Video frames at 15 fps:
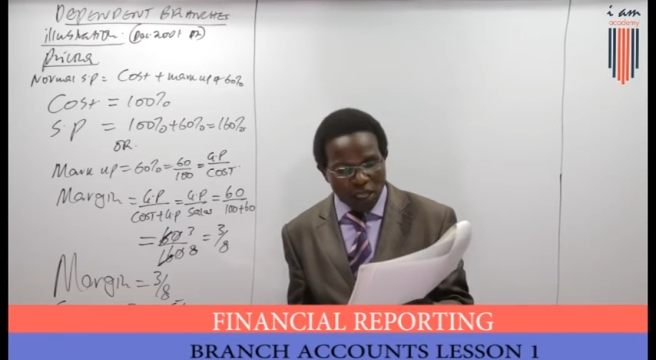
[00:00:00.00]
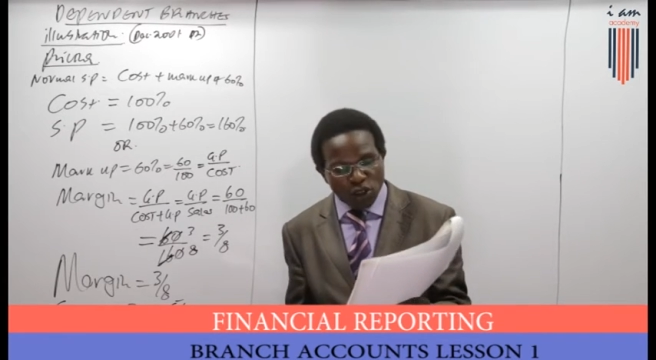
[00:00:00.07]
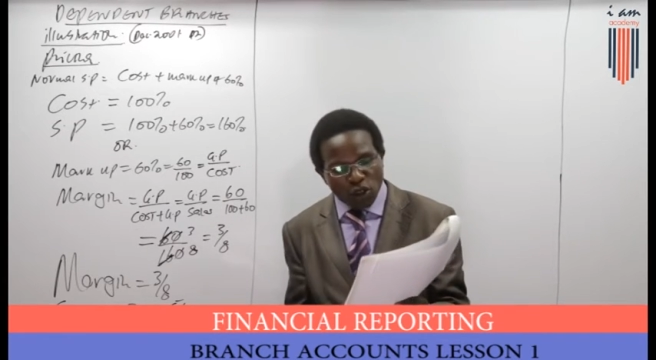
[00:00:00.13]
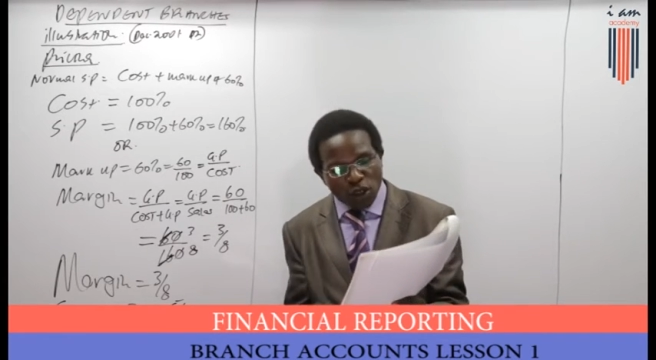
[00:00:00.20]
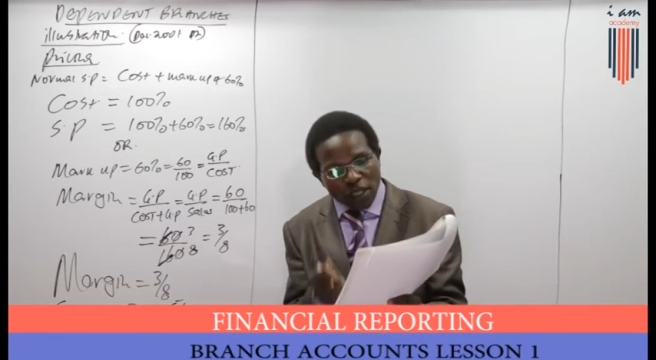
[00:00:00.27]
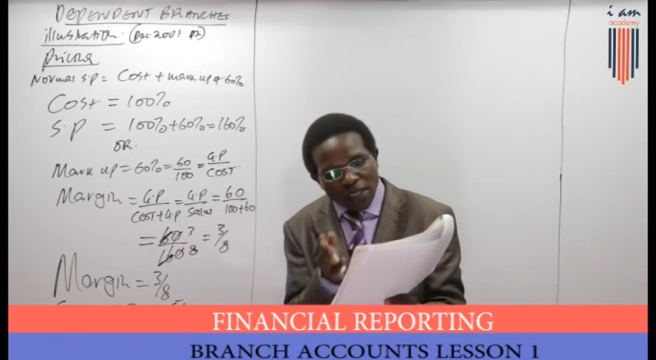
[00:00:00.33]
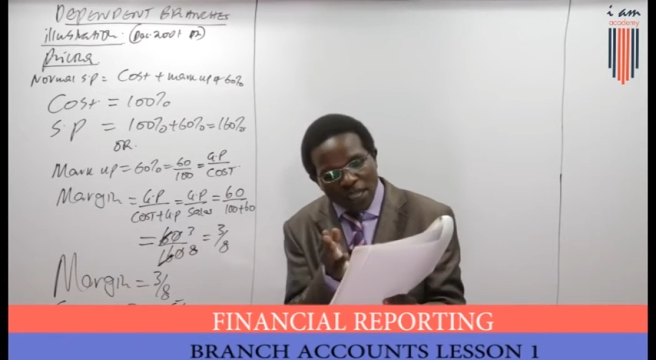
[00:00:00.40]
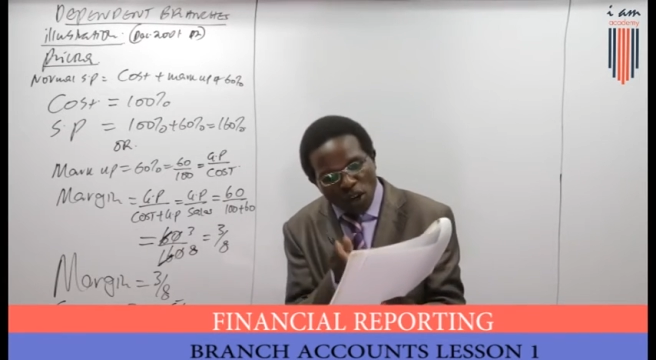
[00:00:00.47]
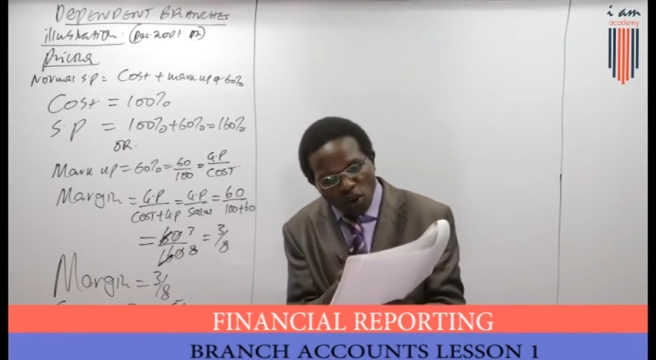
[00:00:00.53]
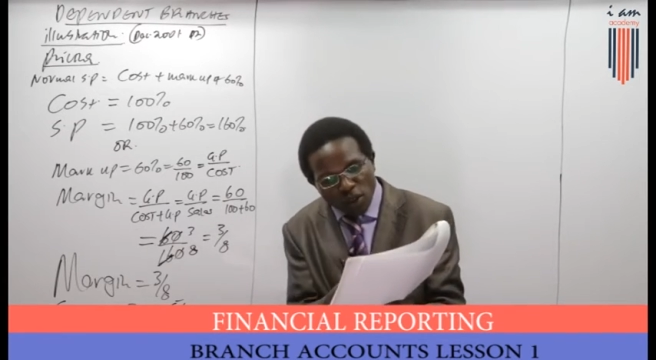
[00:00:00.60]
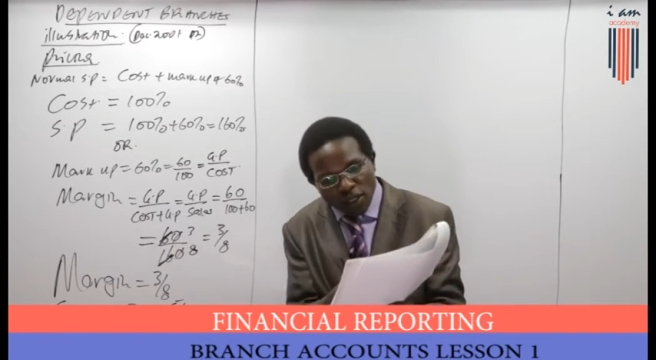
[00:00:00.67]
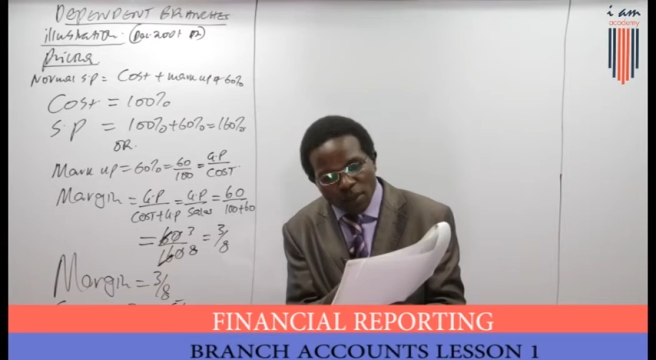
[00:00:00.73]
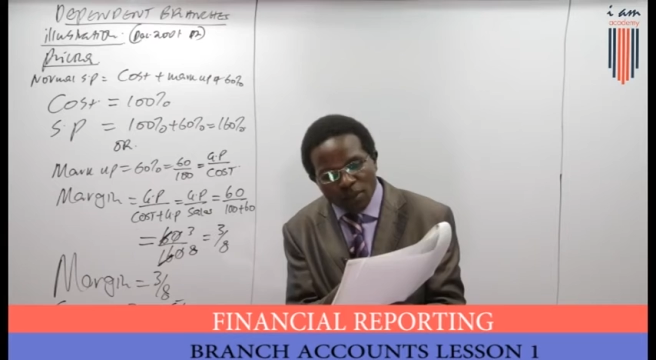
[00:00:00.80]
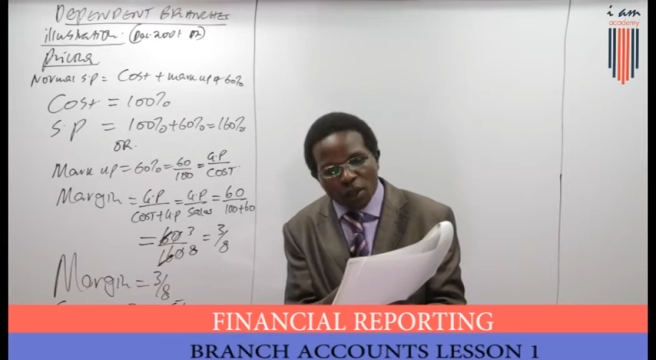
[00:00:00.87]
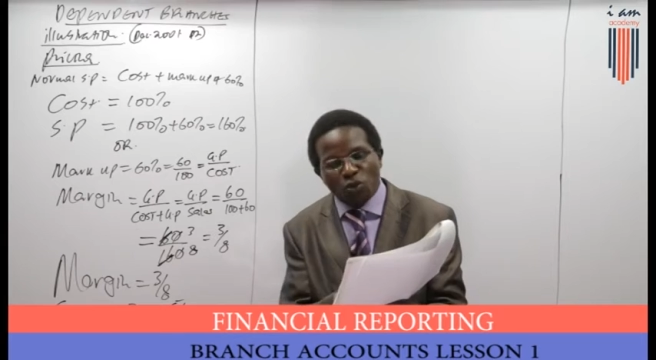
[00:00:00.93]
So there's a
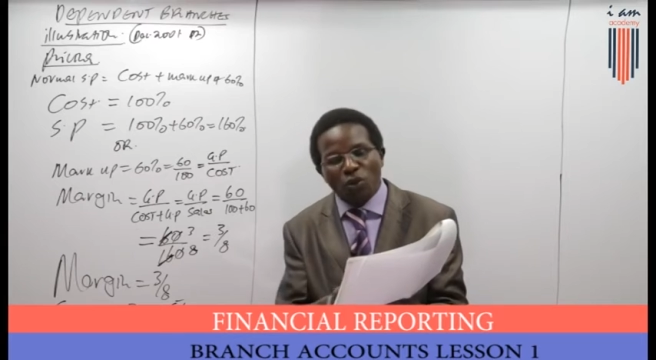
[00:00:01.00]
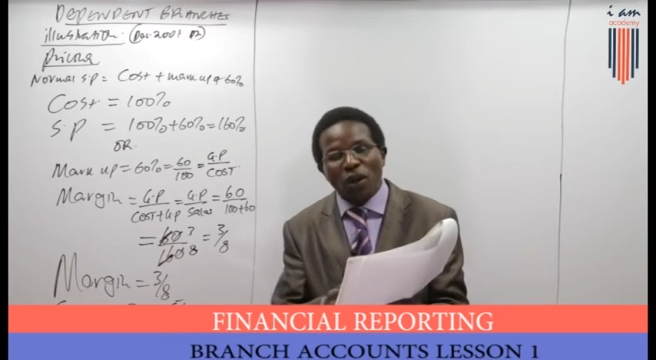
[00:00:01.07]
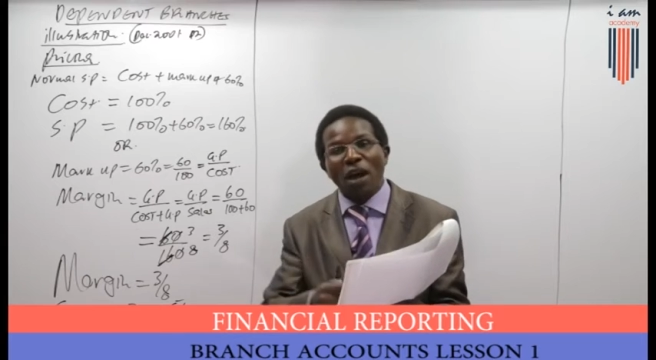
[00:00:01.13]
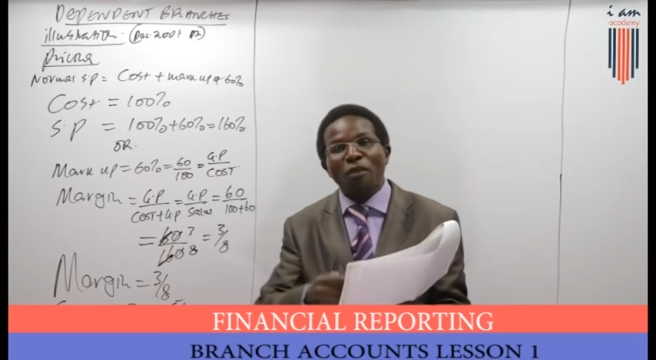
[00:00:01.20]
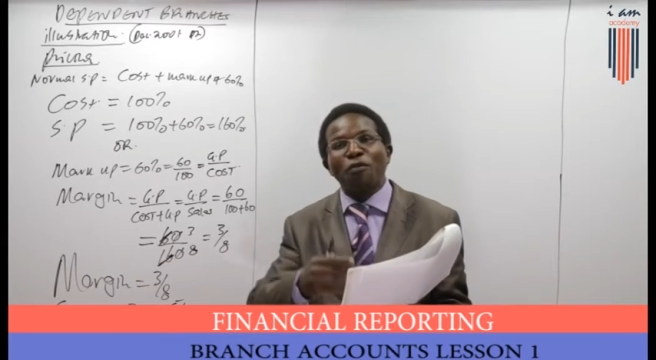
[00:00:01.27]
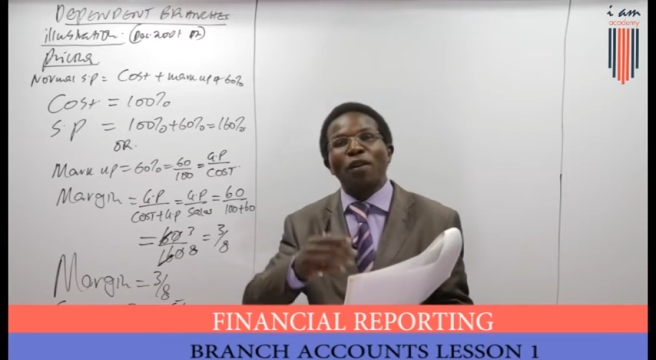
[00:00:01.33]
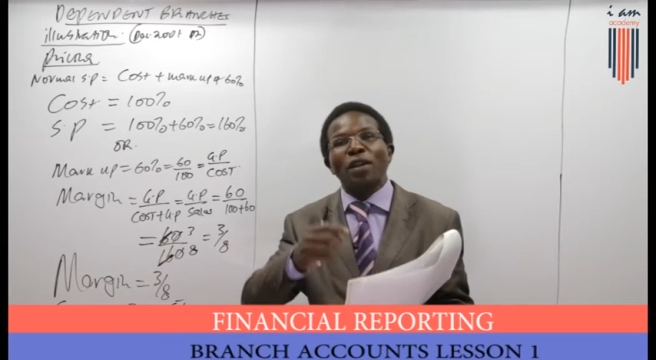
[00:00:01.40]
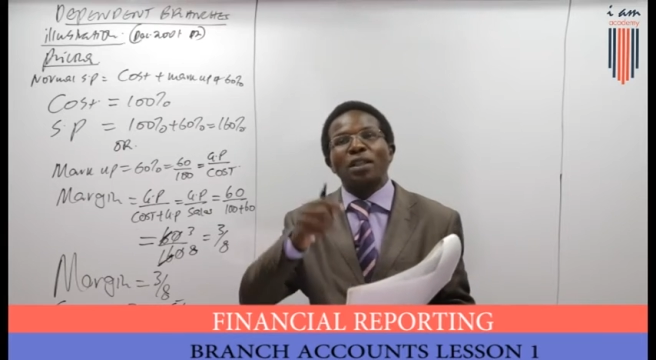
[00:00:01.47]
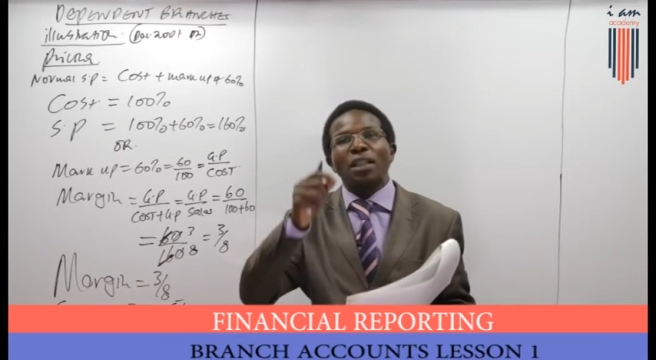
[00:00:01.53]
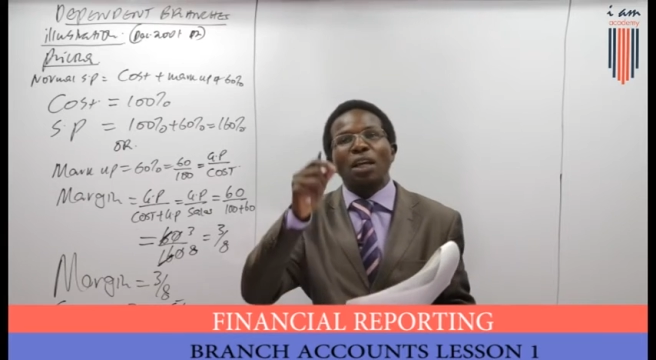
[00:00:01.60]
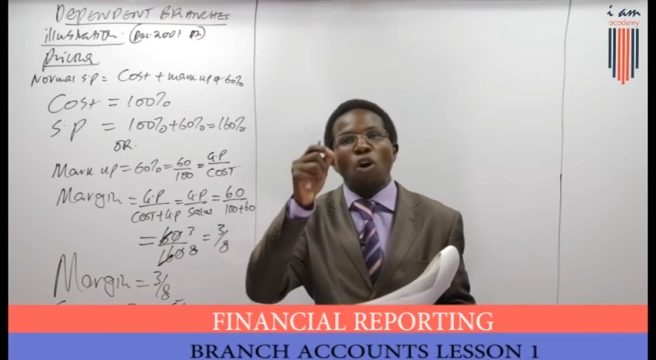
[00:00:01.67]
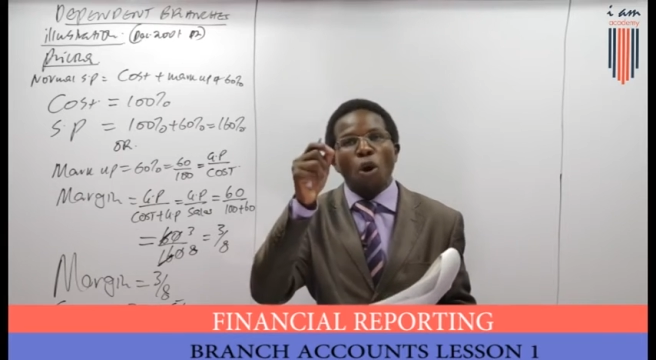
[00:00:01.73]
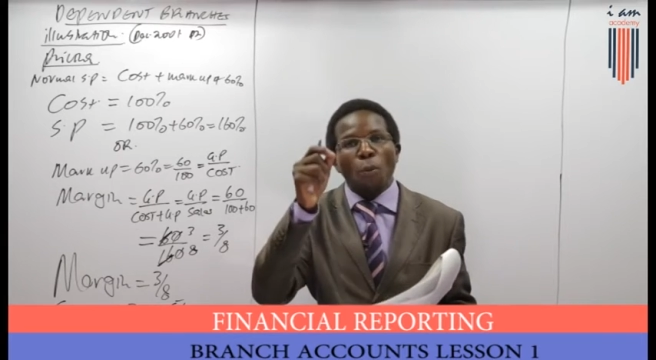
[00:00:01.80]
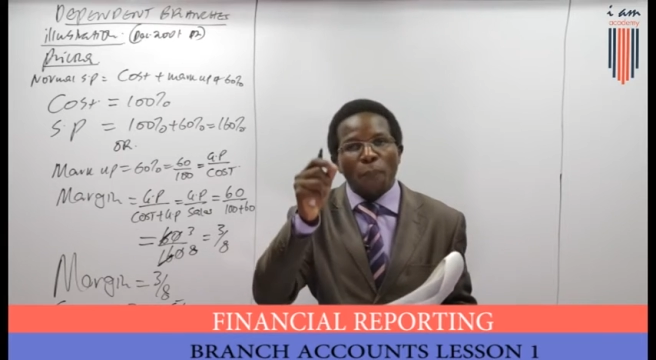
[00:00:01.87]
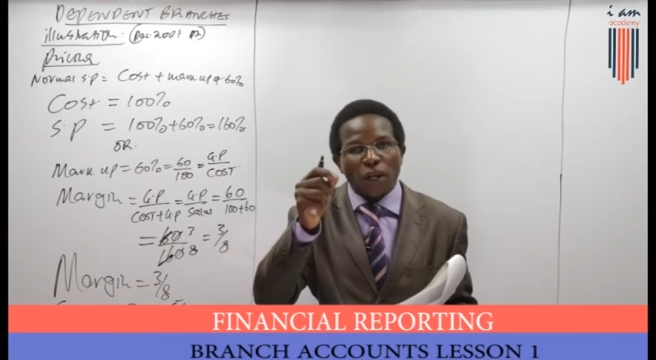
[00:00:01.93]
concept that will affect the
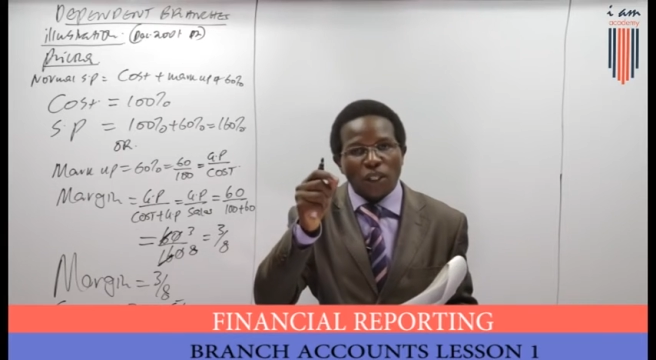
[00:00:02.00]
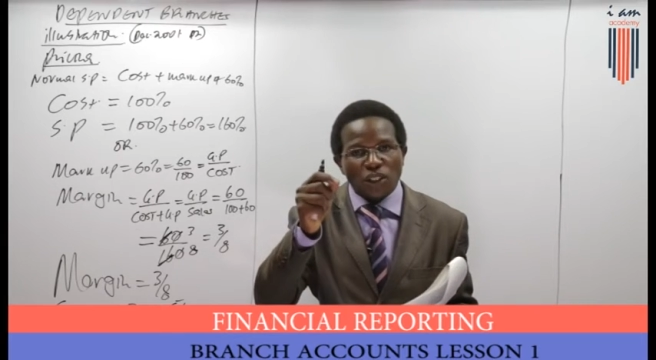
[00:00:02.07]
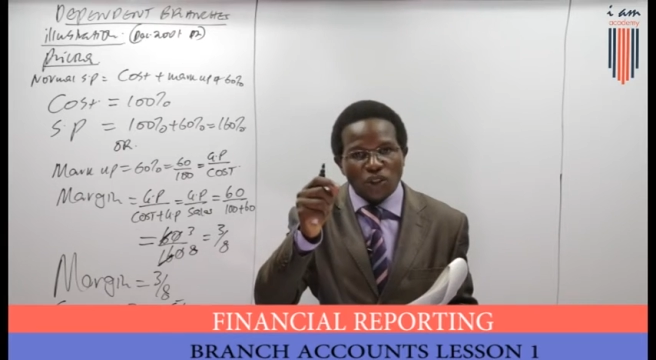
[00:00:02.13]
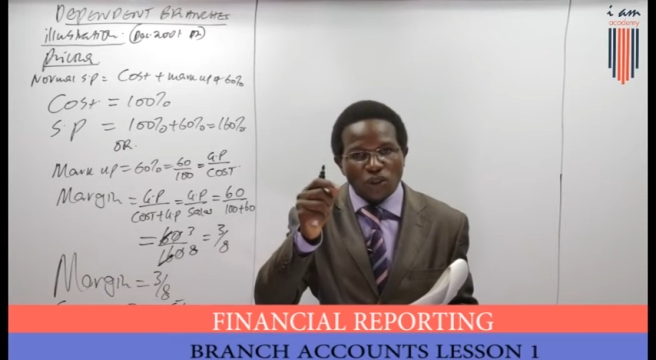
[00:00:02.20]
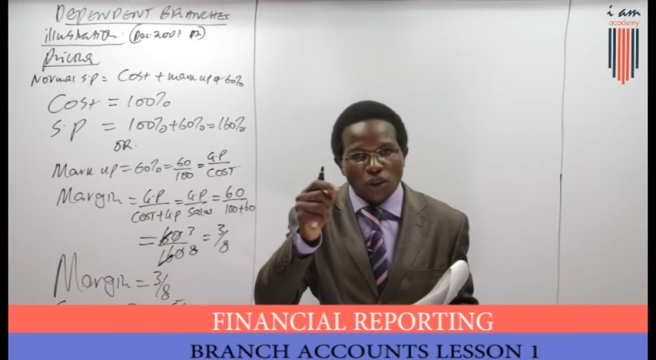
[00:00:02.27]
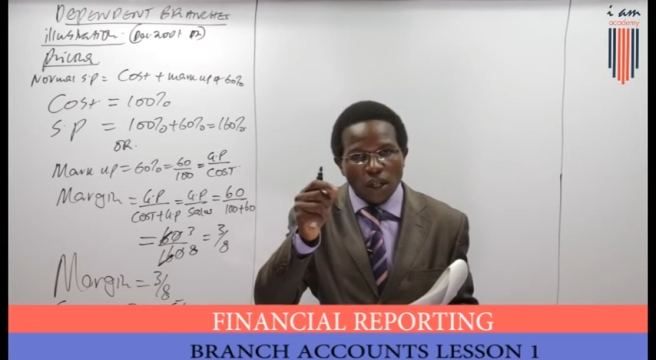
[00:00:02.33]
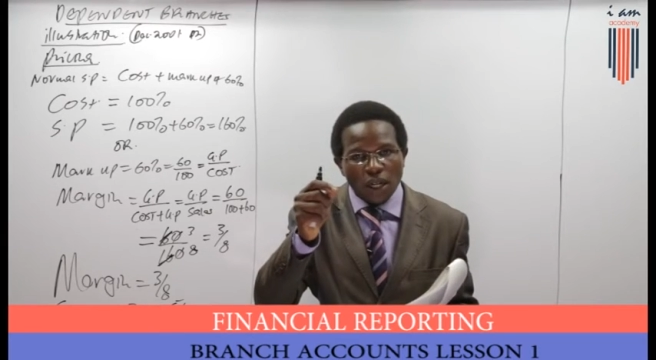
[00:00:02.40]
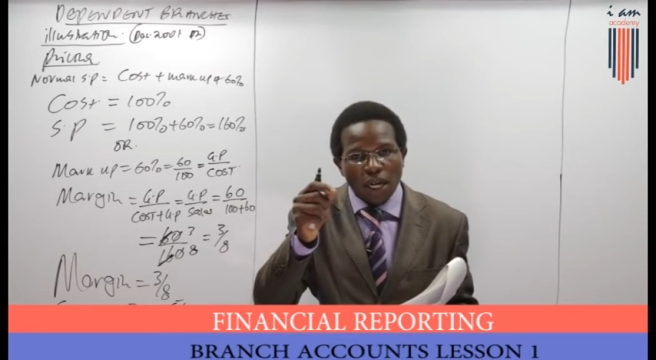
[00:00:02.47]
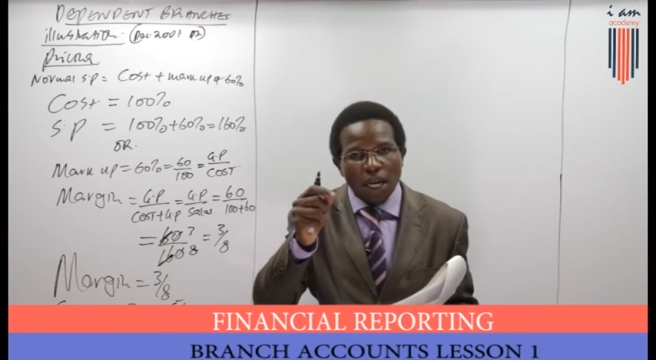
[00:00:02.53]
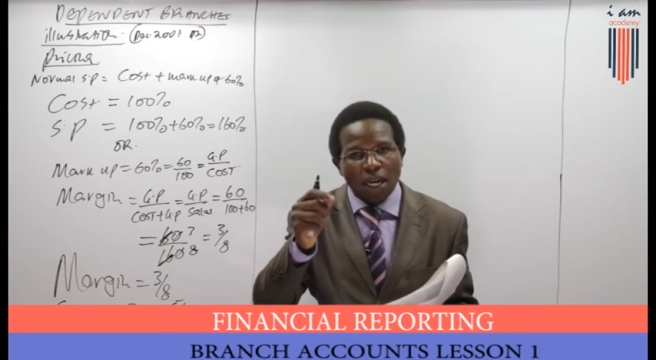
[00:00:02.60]
opening stock.